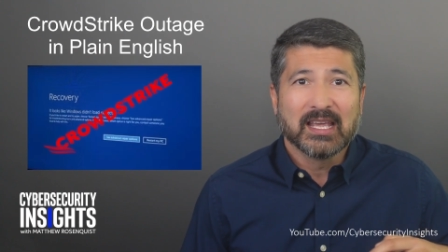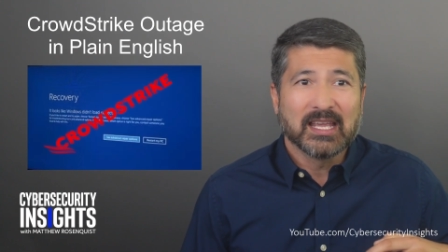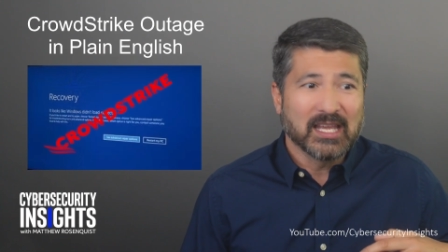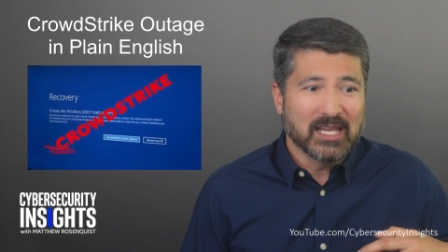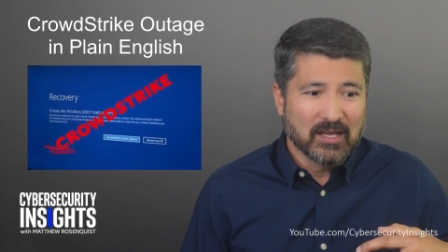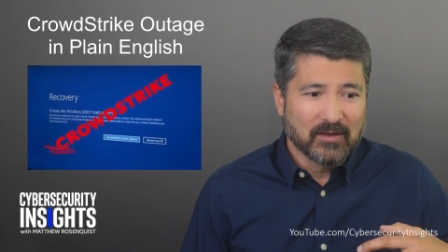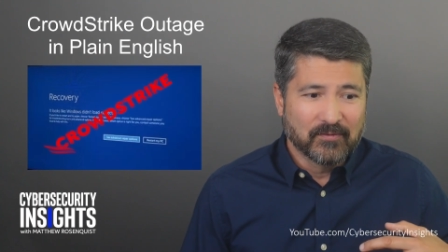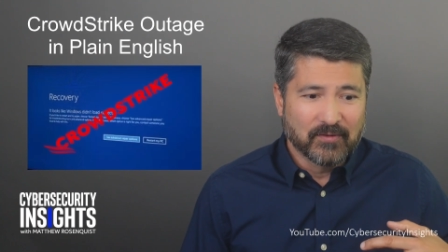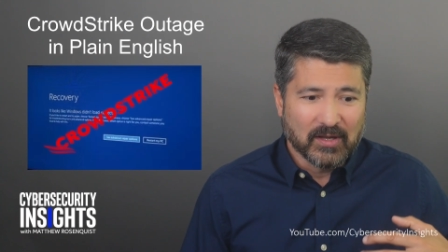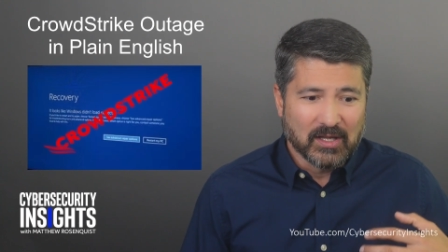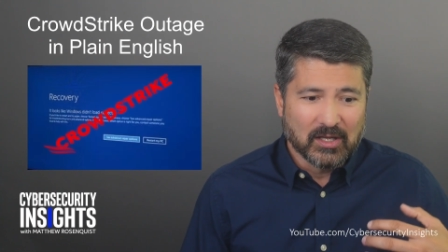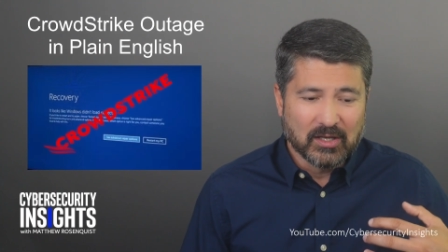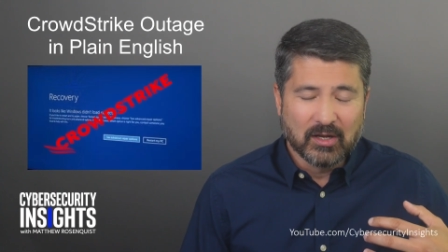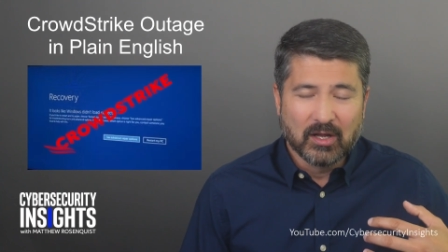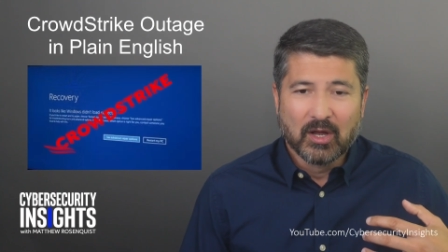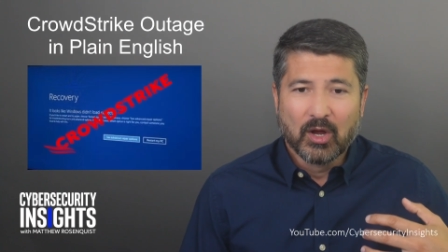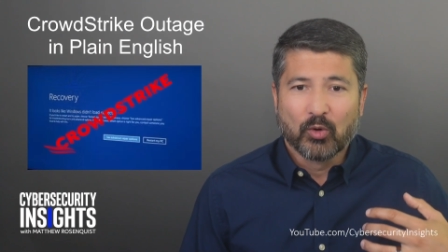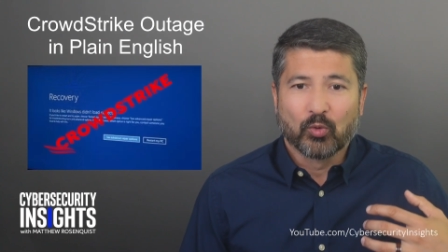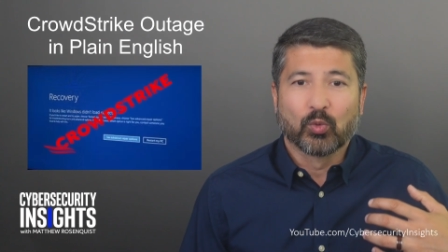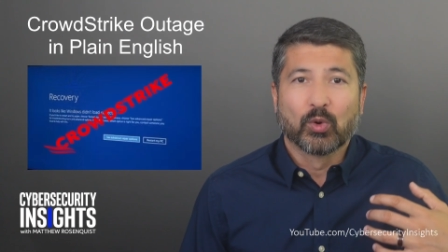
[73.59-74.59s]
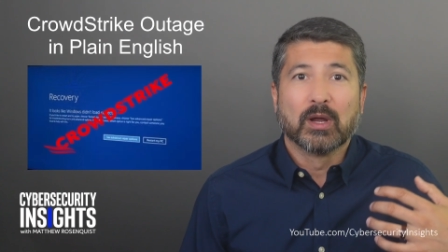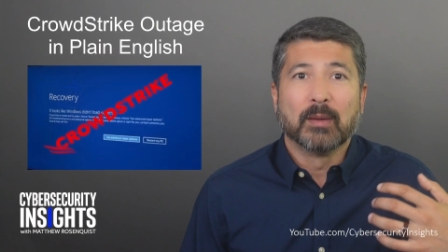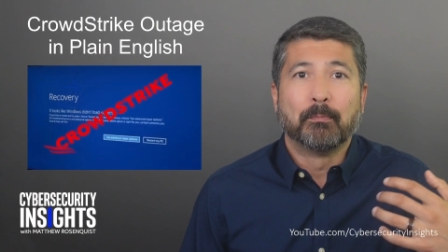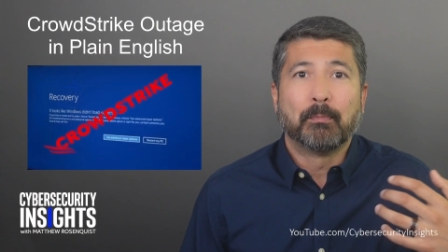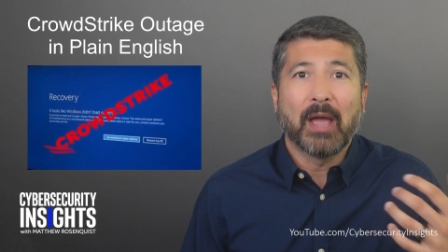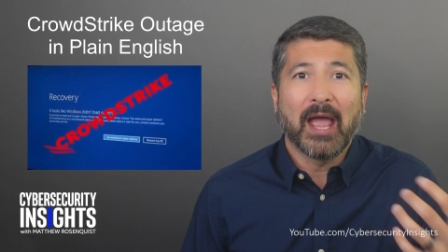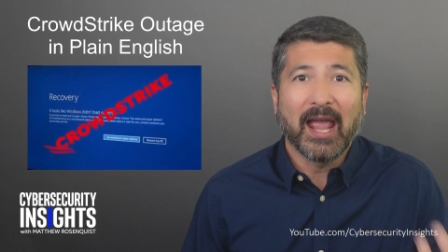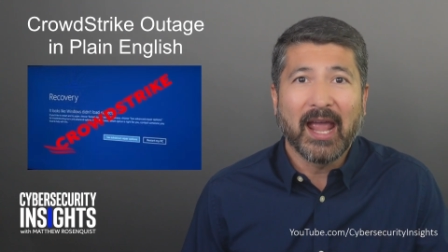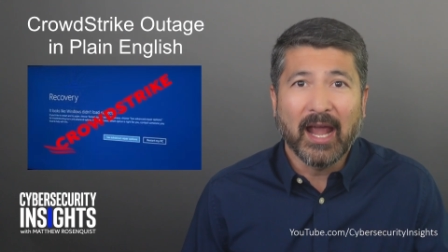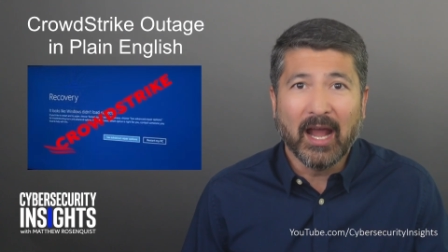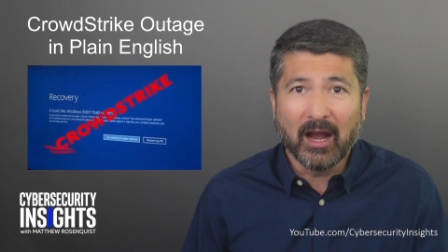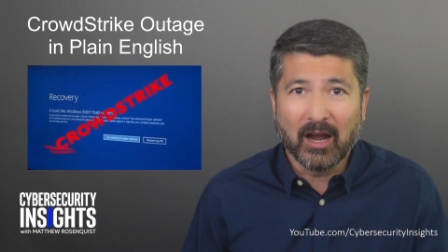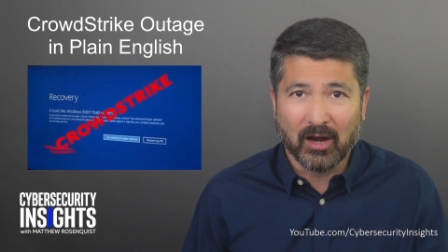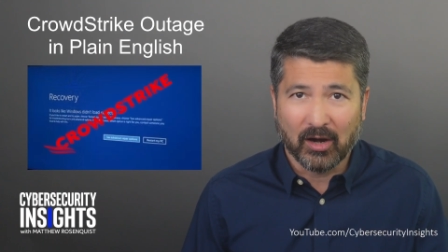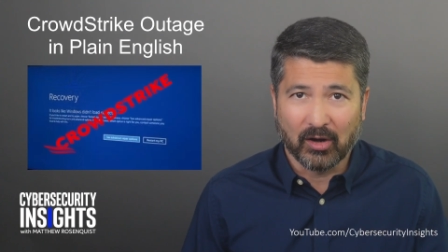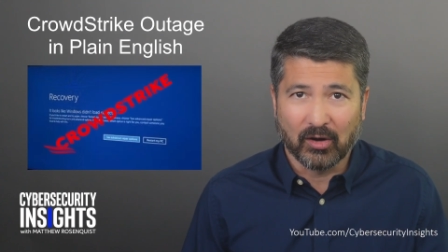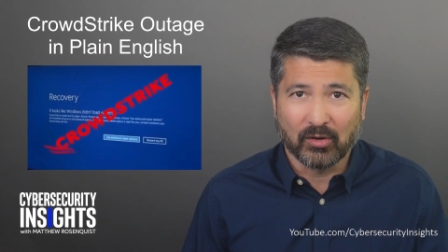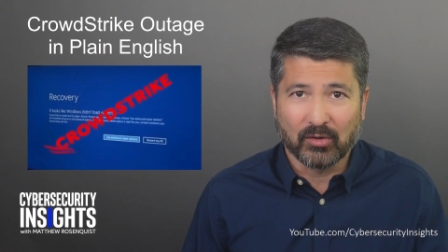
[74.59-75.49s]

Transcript: even repair.